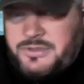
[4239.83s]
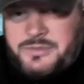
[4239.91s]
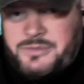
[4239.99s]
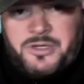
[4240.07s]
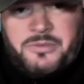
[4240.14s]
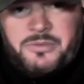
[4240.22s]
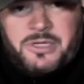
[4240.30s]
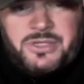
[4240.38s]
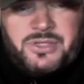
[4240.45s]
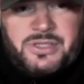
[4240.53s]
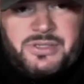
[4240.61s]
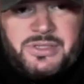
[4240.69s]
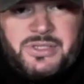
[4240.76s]
is pretty much
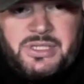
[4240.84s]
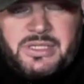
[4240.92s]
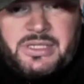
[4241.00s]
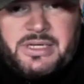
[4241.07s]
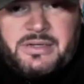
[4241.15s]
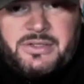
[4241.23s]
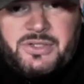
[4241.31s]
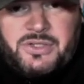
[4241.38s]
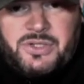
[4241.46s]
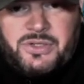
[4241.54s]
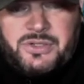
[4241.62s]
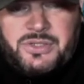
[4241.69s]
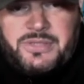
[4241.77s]
just as shut down as
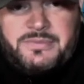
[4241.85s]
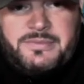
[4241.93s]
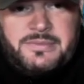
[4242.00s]
yours.